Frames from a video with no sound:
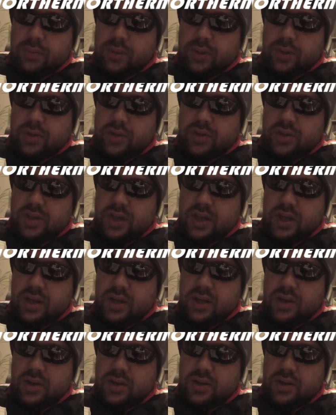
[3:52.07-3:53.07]
because they
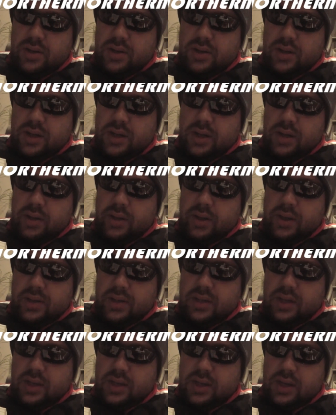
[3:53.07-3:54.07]
heard
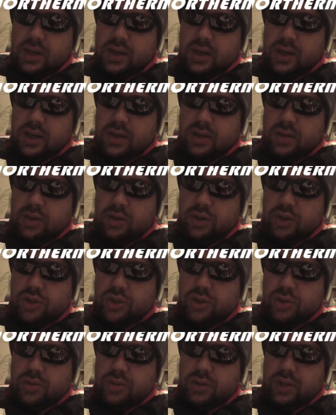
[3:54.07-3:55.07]
that he had
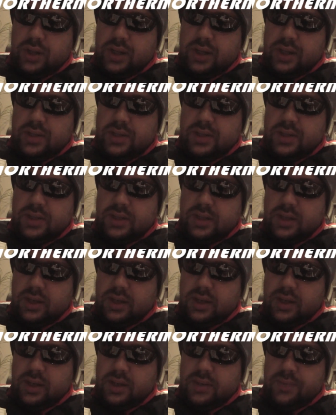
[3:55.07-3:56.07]
done this
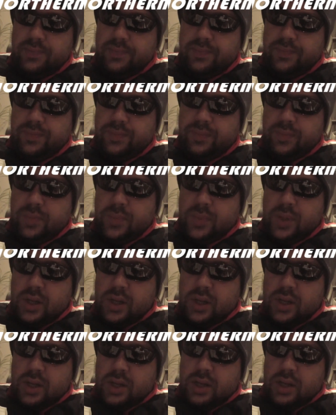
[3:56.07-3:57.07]
sign.
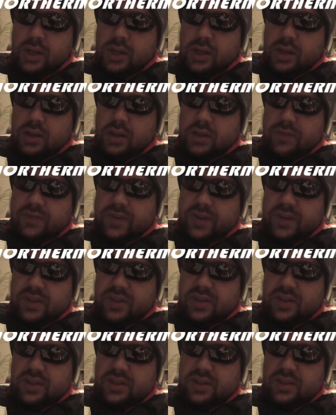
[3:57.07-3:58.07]
The
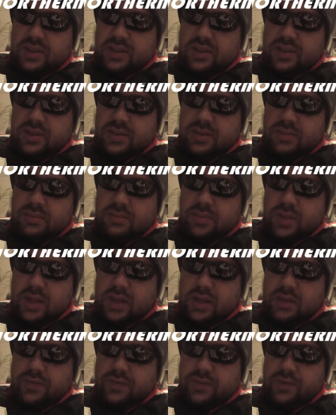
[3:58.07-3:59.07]
Pharisees
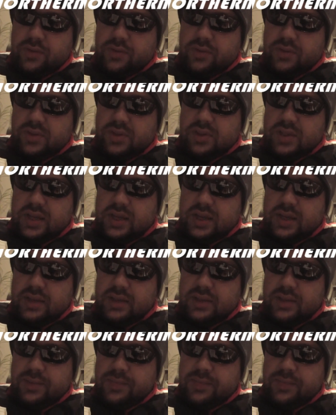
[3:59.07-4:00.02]
therefore said